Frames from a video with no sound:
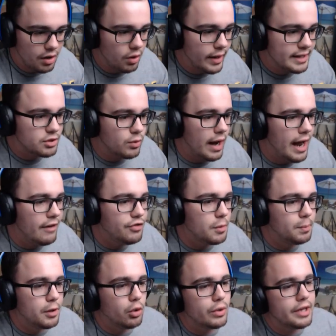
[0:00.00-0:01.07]
Okay, so I have the
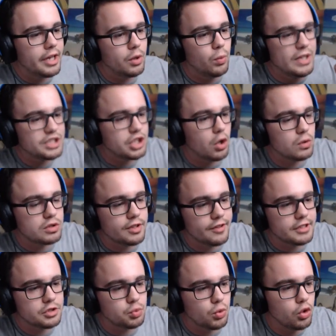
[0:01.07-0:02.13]
blue key, which goes to
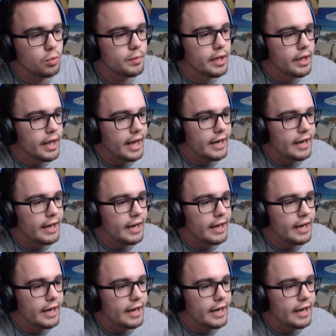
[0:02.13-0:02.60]
this room,